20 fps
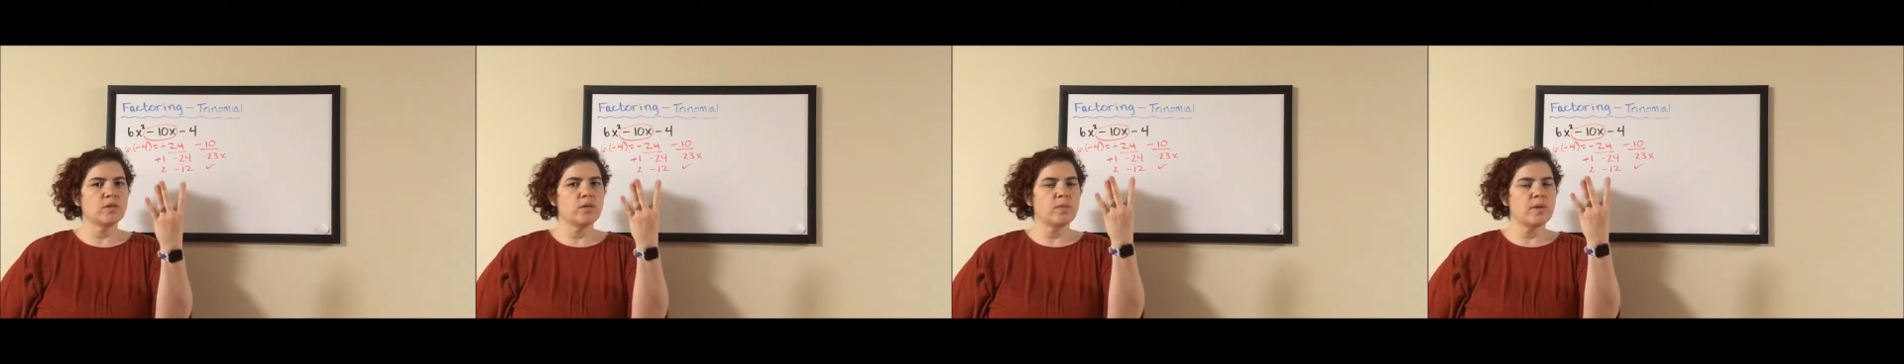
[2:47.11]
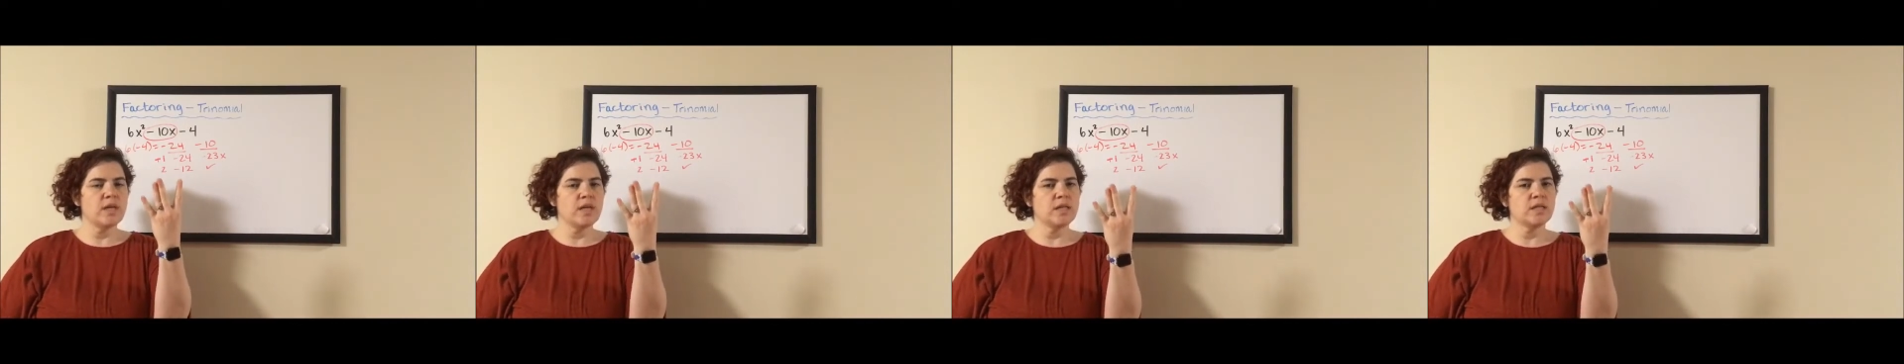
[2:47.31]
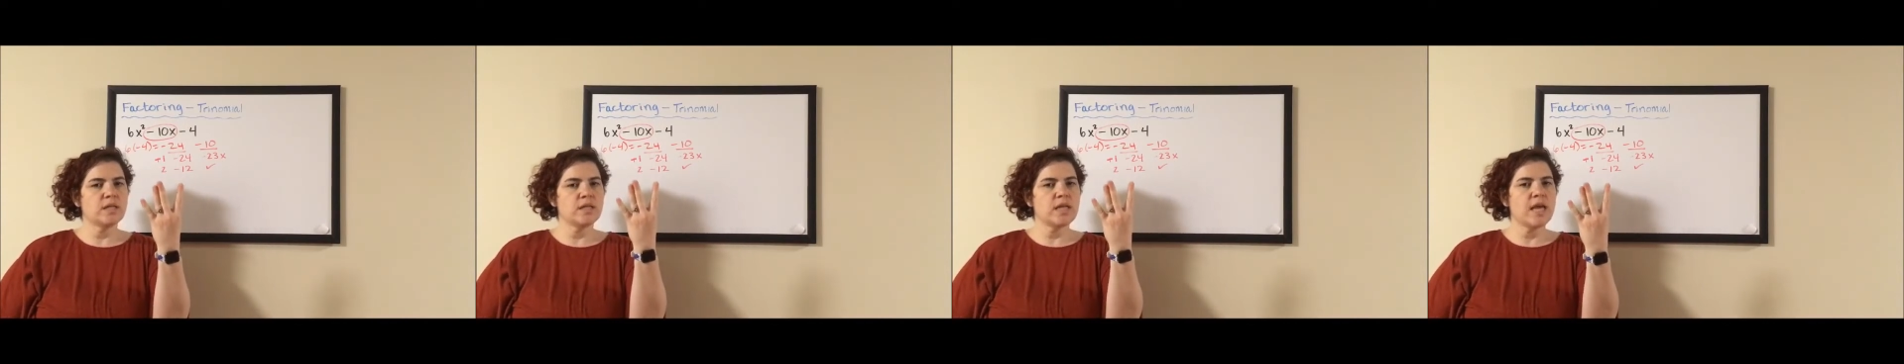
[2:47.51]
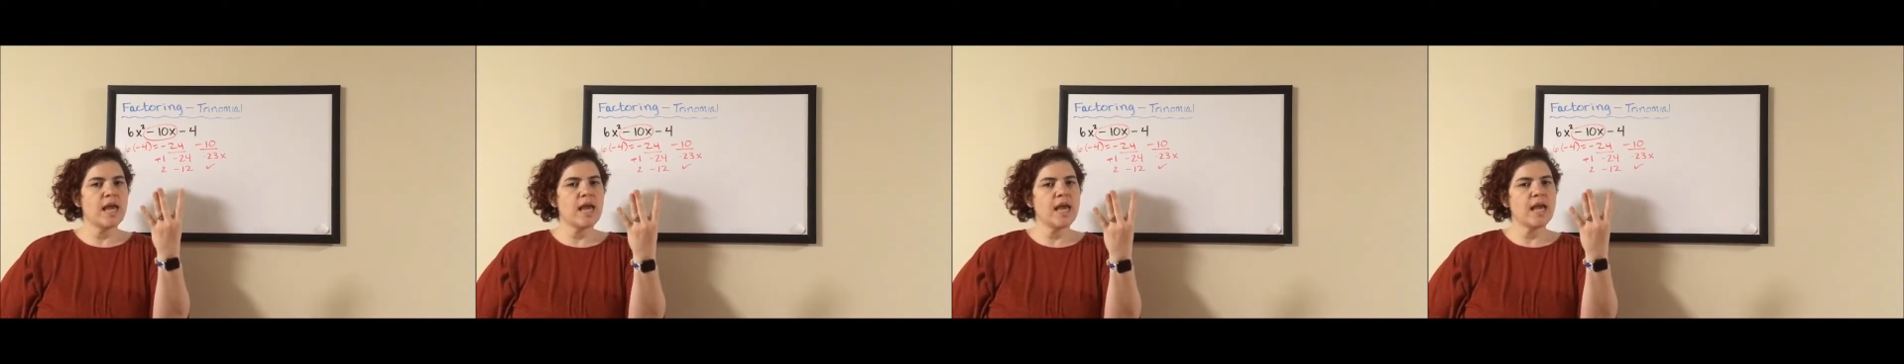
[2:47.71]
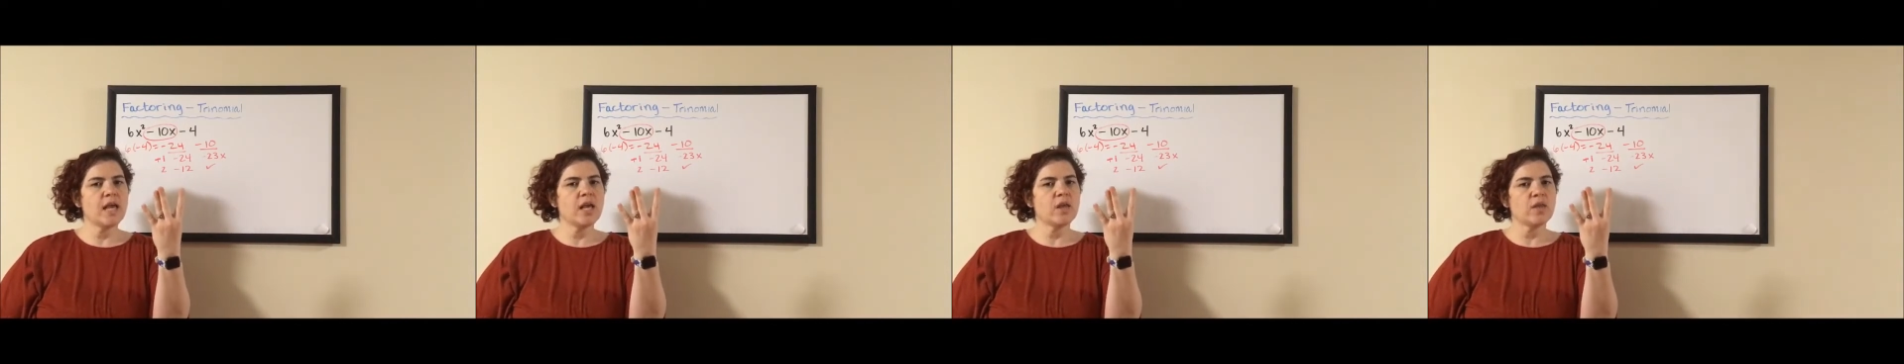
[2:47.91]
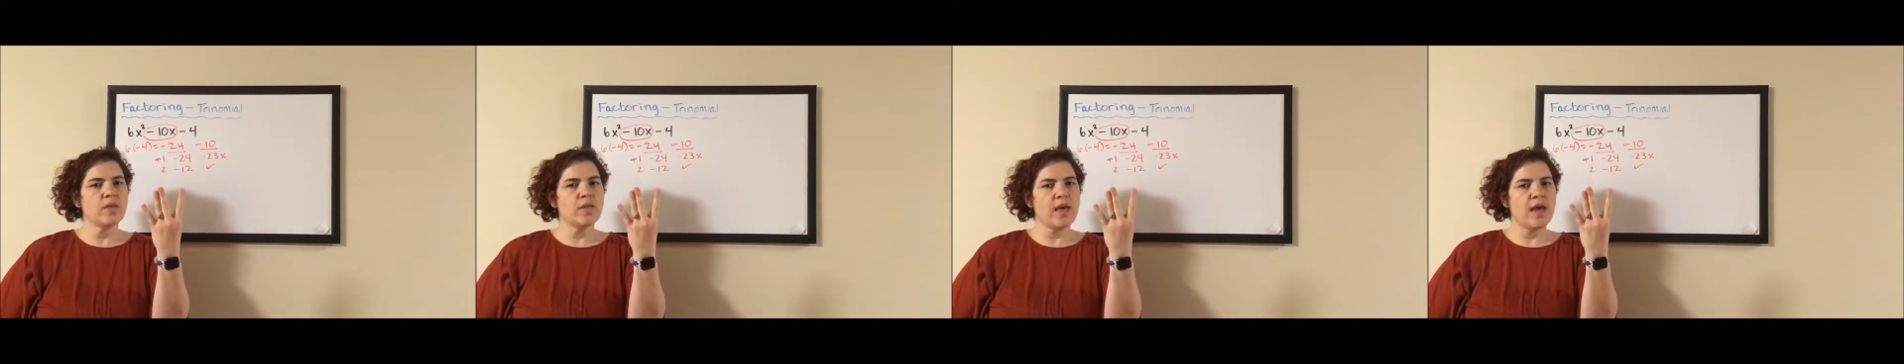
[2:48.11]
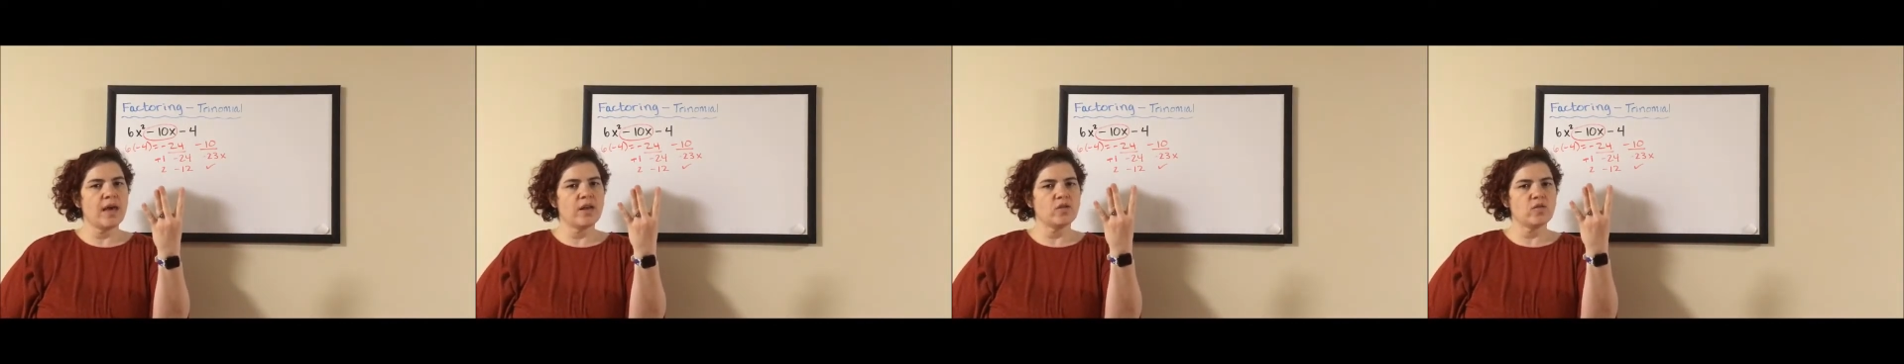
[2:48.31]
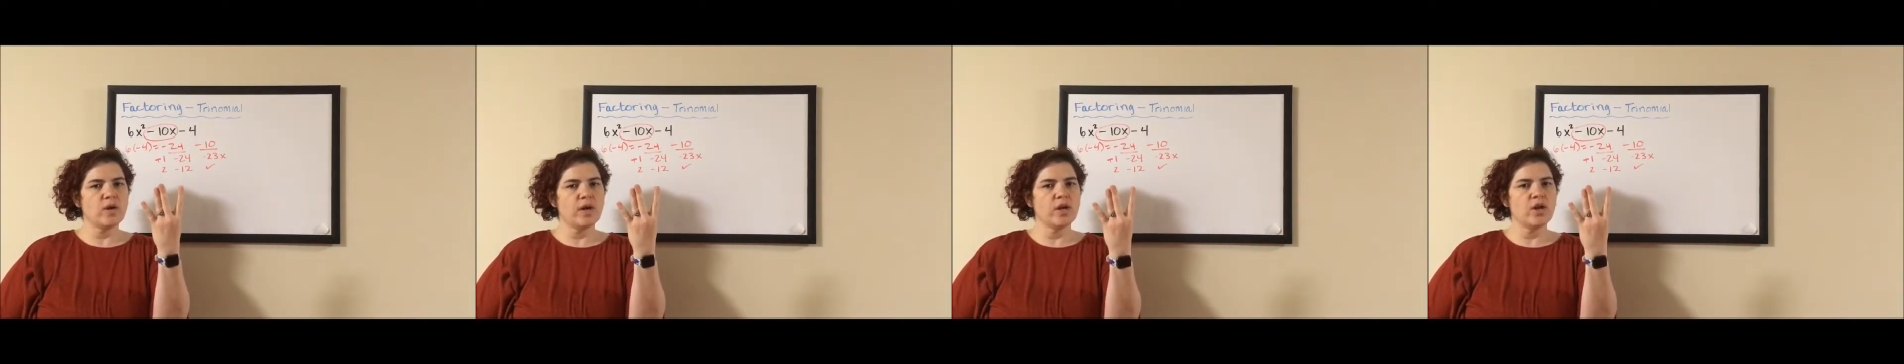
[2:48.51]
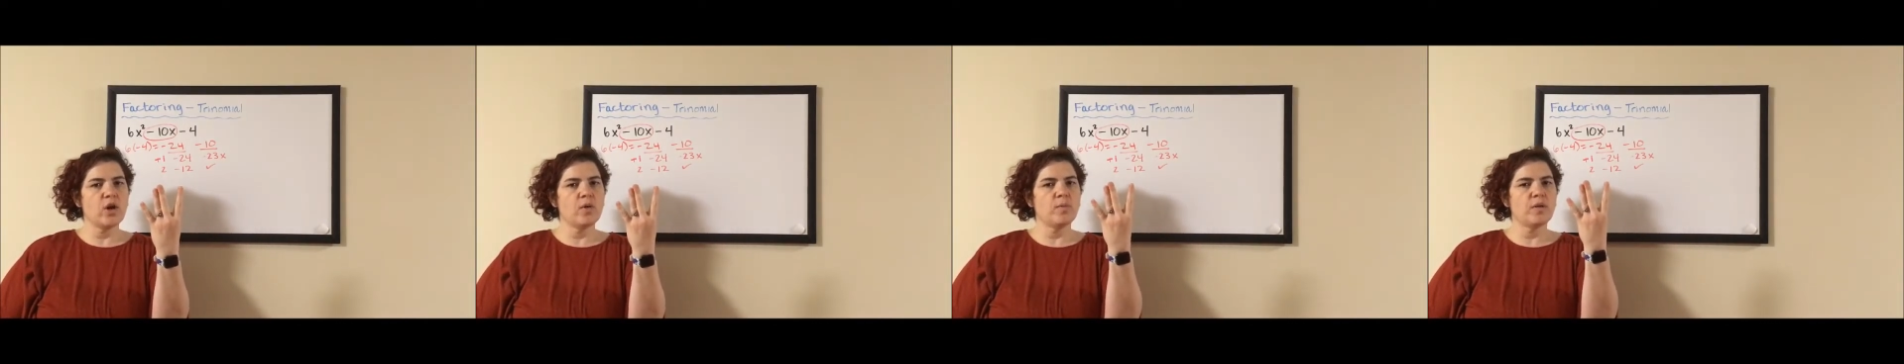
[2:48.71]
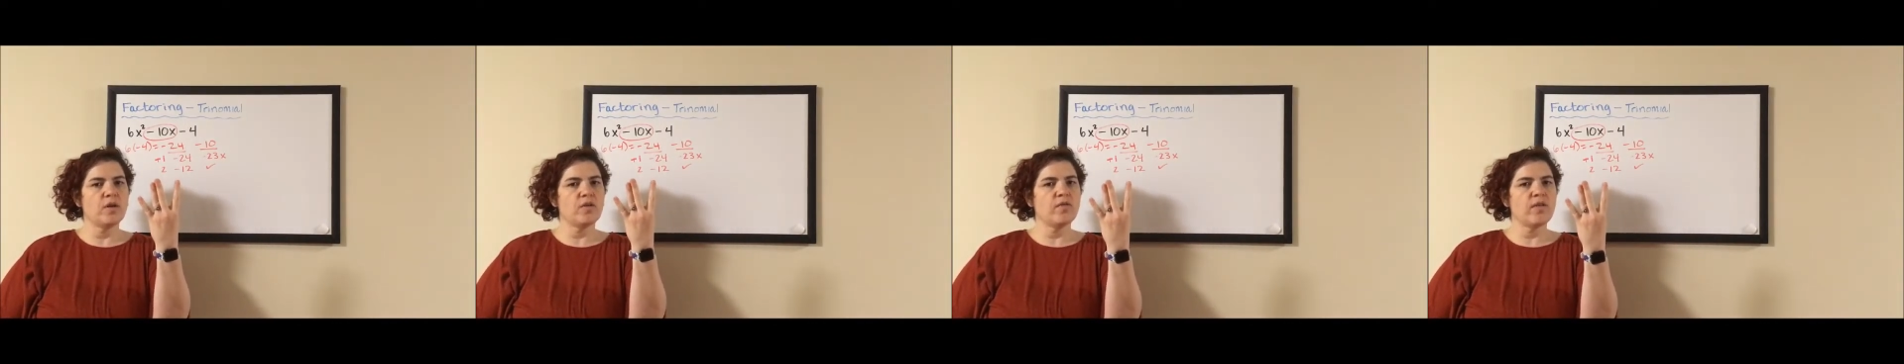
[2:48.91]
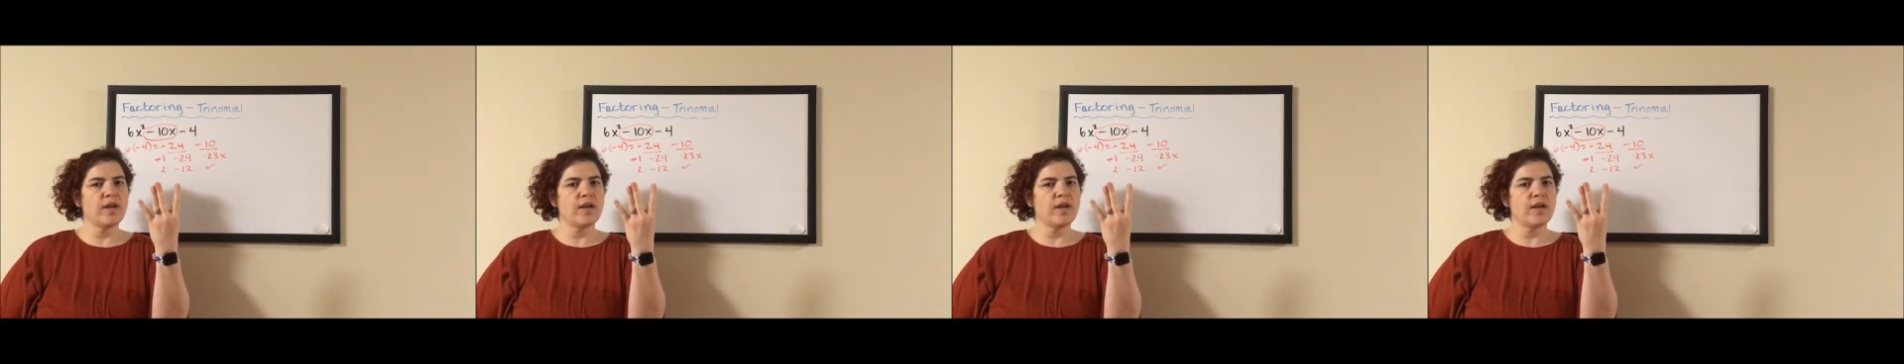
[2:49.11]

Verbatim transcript: So we need to take that trinomial,